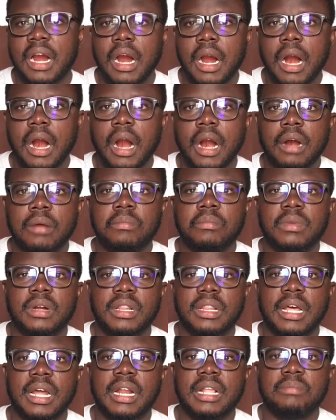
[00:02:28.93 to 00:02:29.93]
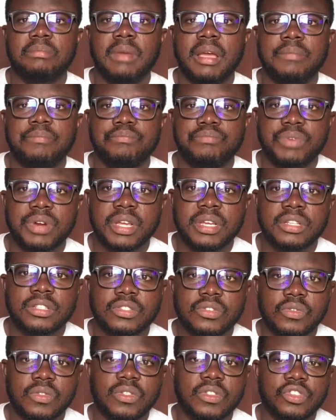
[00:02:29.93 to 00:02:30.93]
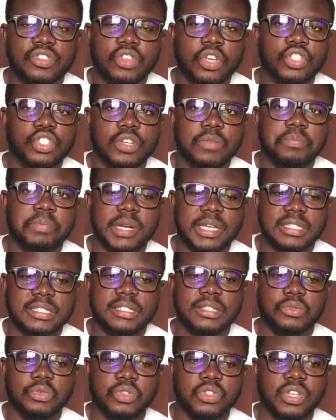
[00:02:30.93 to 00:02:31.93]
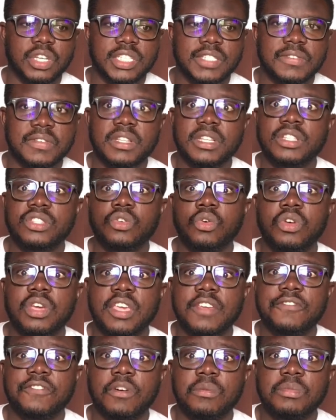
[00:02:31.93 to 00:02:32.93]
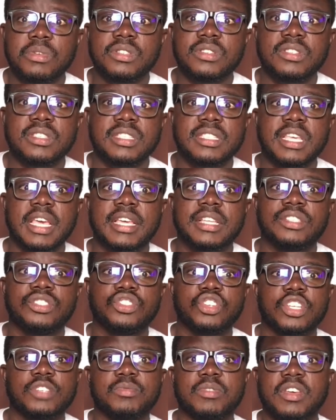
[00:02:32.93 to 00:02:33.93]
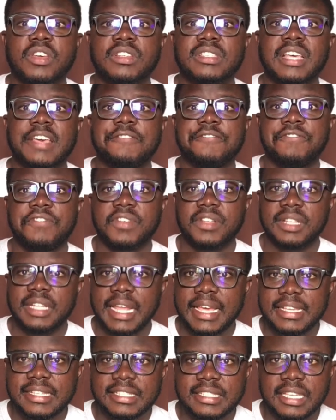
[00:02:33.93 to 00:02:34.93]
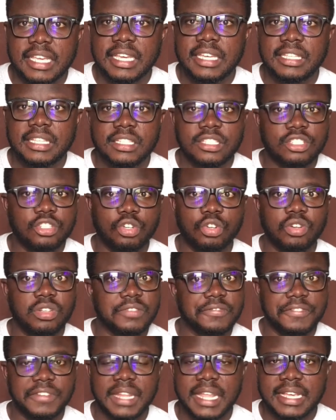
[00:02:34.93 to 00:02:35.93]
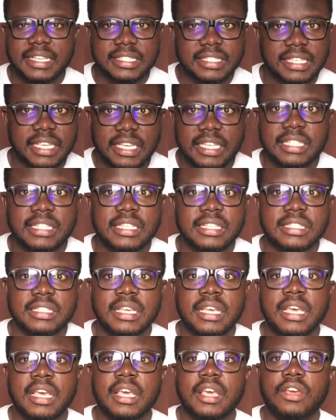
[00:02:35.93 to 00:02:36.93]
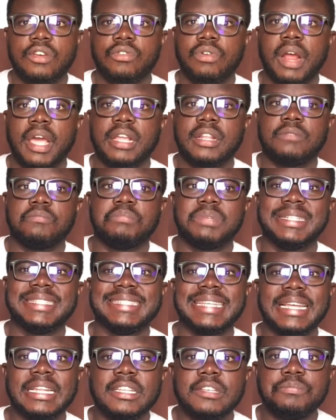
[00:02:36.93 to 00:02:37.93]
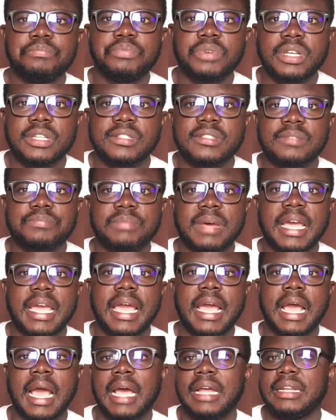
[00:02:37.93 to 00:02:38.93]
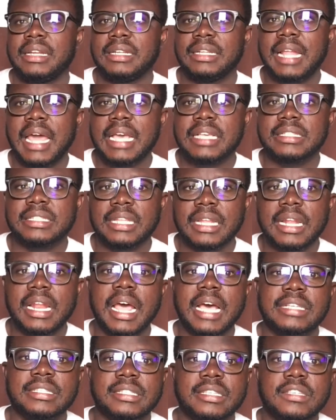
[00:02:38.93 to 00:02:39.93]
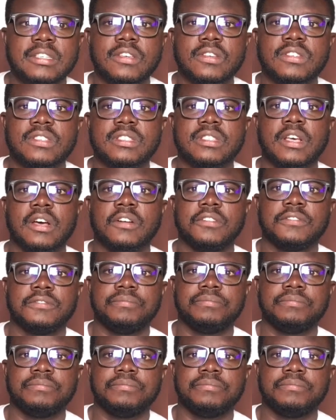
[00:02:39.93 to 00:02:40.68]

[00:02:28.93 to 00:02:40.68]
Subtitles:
harm that it might bring to such a person. We just feel it's okay for me to say it just because I feel like saying it. No, don't feel like saying it, right? Be deliberate by analyzing and asking yourself,